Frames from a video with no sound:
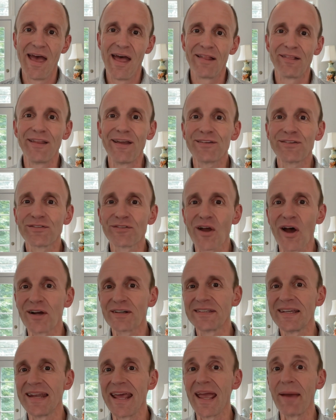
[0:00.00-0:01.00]
Let's
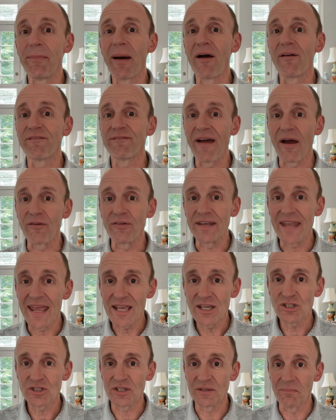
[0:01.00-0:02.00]
talk today about
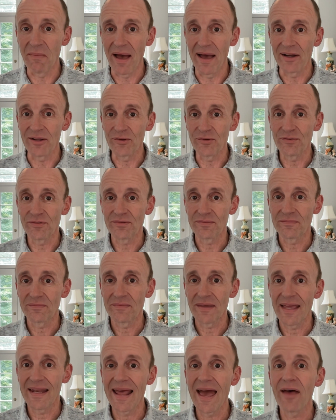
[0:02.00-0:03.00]
foundation models
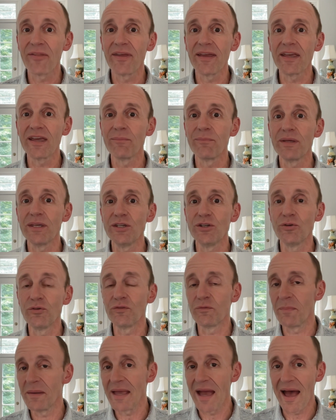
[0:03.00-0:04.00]
and how they can be
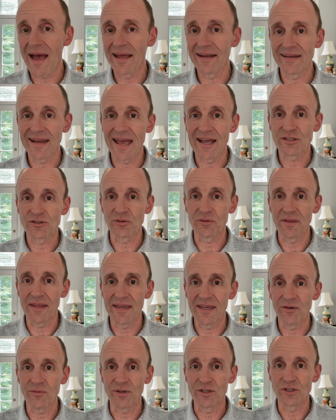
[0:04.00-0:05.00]
used beyond natural
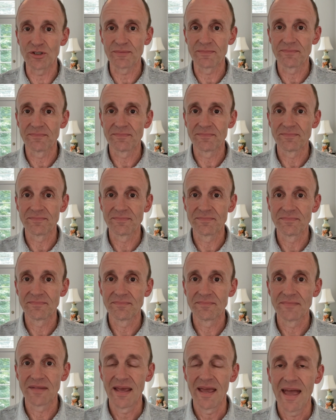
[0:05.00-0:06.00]
language.
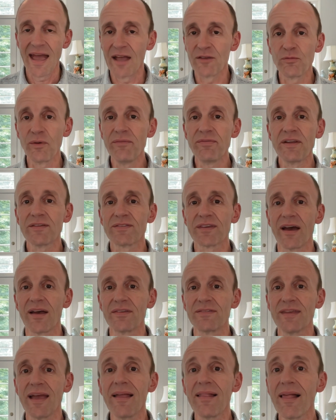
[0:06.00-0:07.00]
As we've
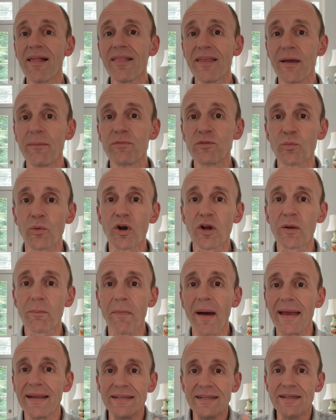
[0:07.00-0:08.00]
discussed, LLMs work
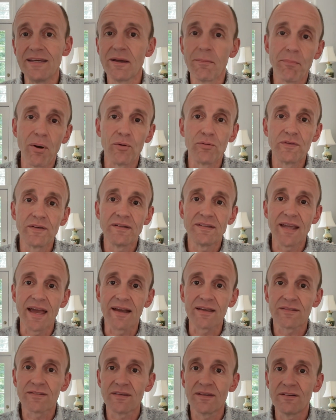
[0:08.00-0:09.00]
by decomposing
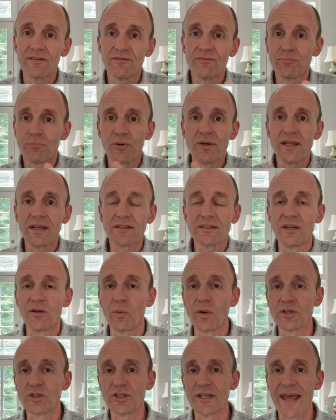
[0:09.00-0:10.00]
text and predicting
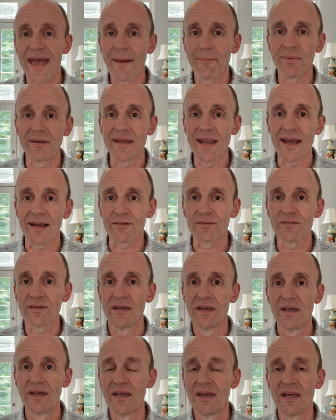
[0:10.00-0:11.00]
what should happen next.
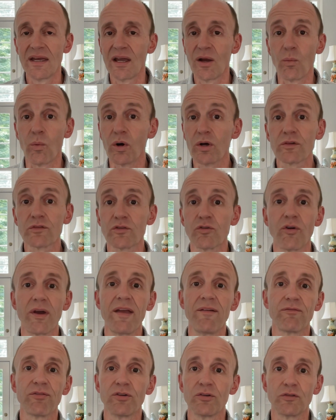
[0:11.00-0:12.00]
It works
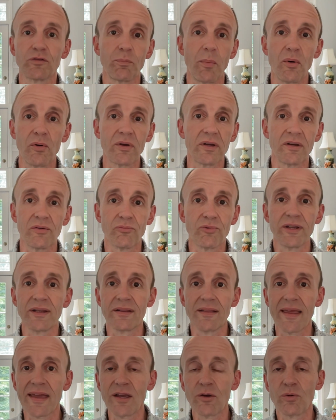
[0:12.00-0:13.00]
great for spoken and written
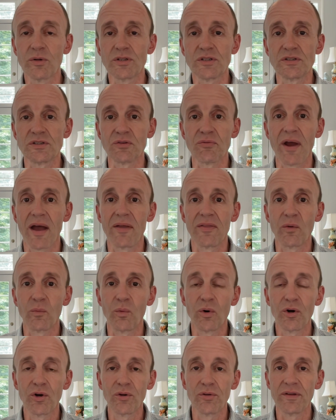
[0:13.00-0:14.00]
languages around the
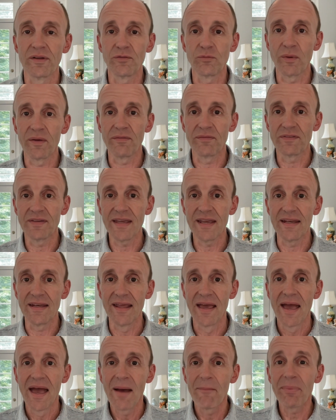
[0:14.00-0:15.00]
world, as we've seen,
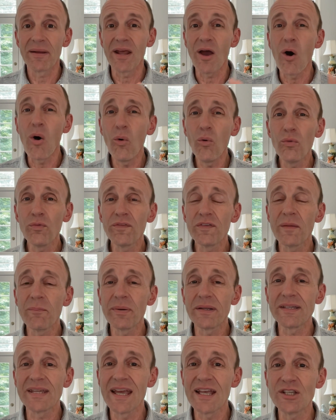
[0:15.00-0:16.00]
but it holds the
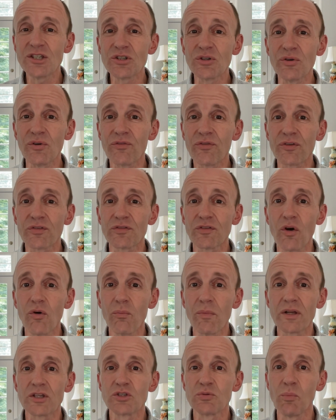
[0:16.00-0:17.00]
potential for so
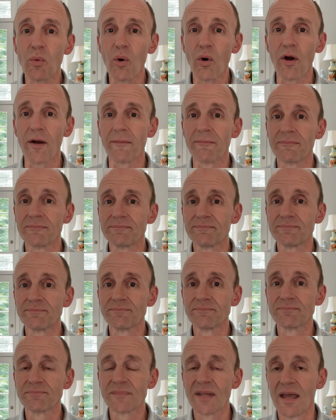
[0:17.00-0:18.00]
much more.
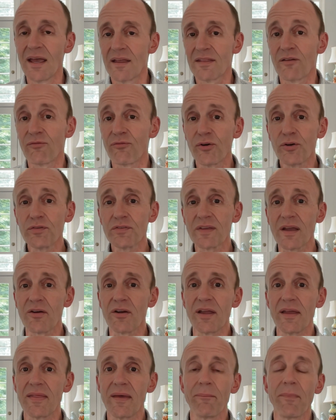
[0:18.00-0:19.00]
The first
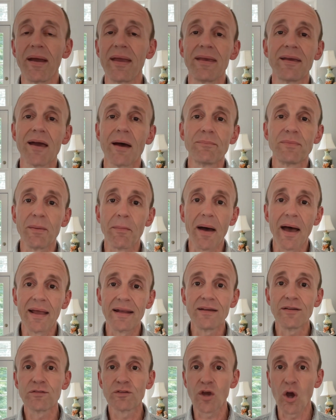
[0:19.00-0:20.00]
area that might come to
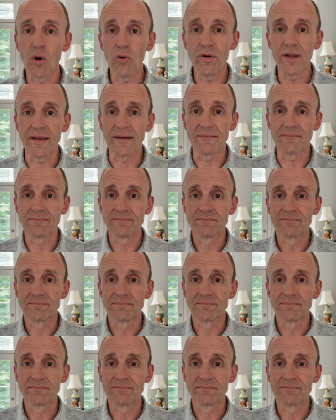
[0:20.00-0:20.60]
mind is coding.